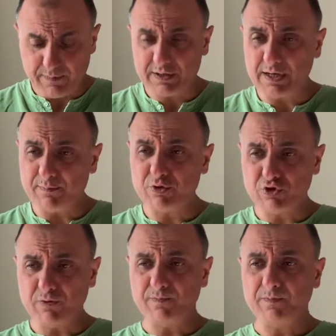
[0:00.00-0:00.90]

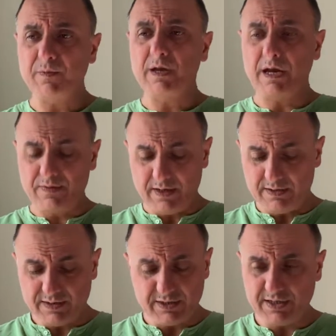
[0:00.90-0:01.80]
temperature, and then
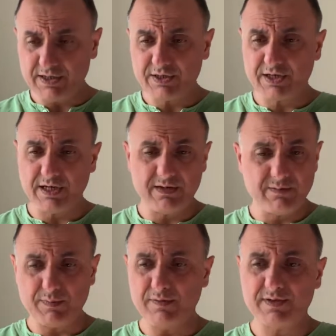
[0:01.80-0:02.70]
is there any
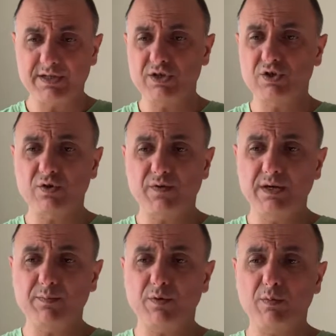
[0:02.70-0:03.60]
skin manifestation of
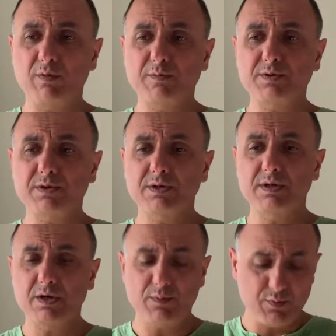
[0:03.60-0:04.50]
any problems,
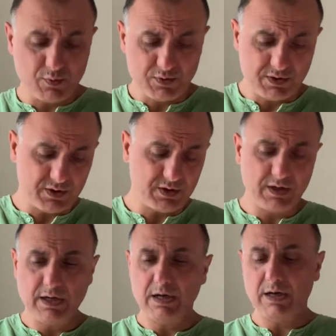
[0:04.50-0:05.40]
bruises?
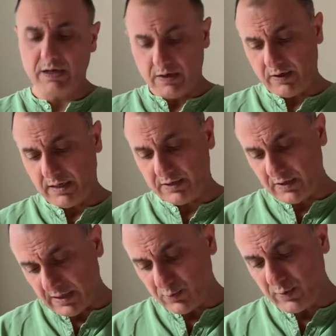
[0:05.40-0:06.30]
Okay,
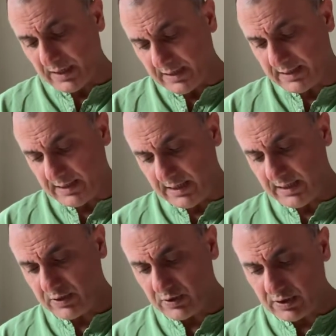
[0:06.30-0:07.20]
so as we can see,
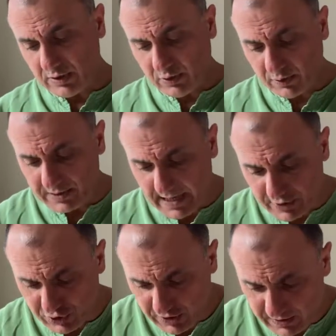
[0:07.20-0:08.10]
he's got a cross
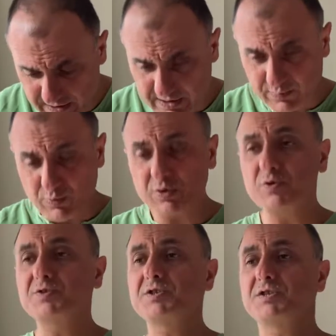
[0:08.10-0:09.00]
hatching. This is more
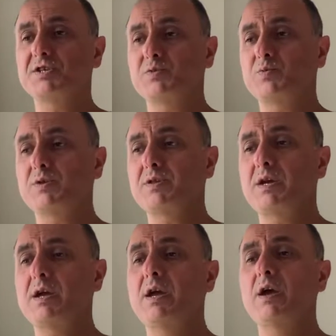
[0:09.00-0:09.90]
consistent
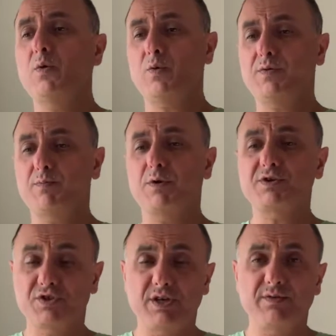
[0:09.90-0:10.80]
with box
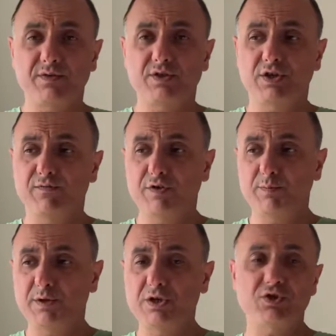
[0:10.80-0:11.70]
jellyfish
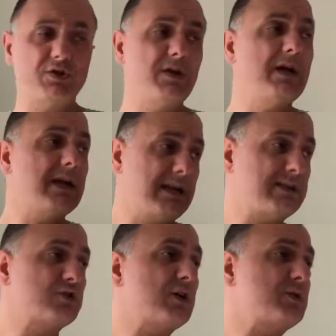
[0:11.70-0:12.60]
envenomation.
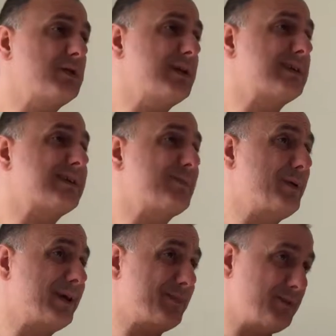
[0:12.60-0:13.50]
Let's try to get
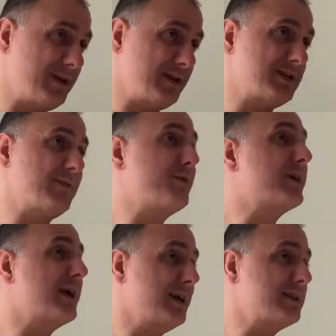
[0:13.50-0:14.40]
Beck, please, if we
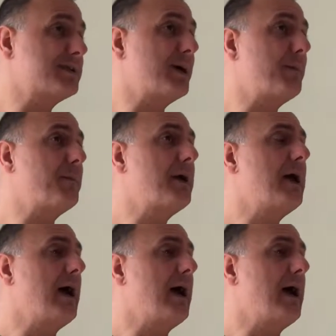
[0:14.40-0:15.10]
can get some